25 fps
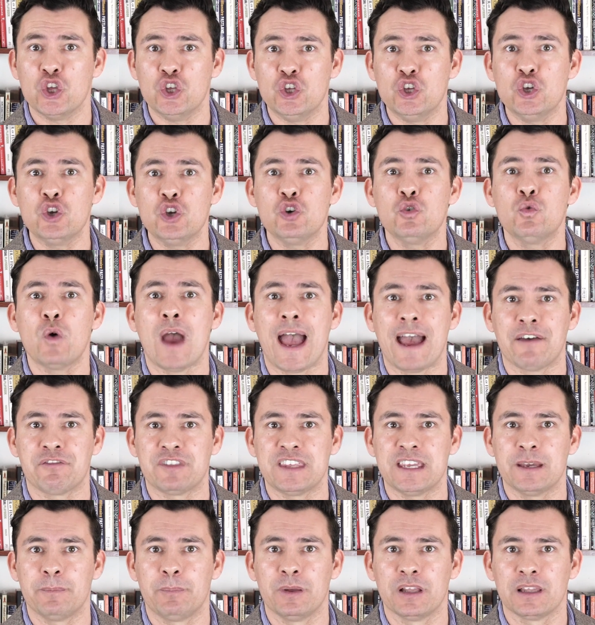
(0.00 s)
you
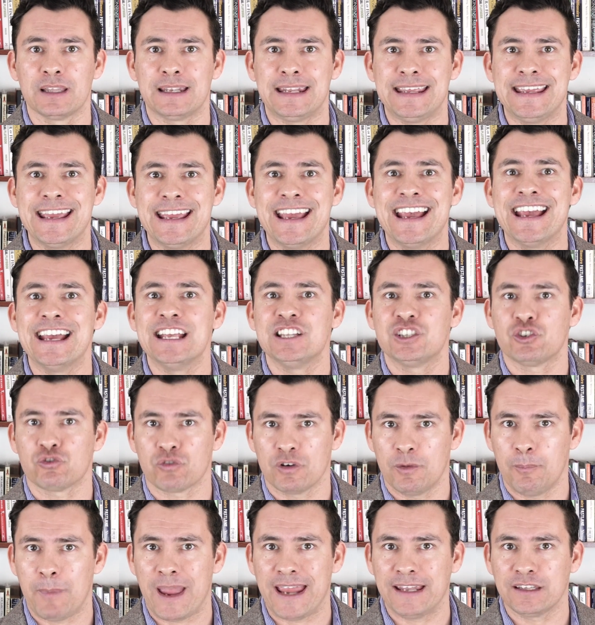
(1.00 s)
have the ability to
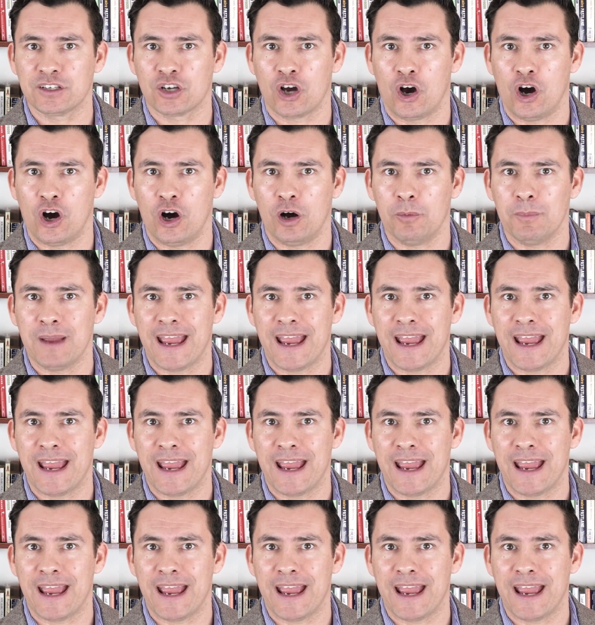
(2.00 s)
remain calm.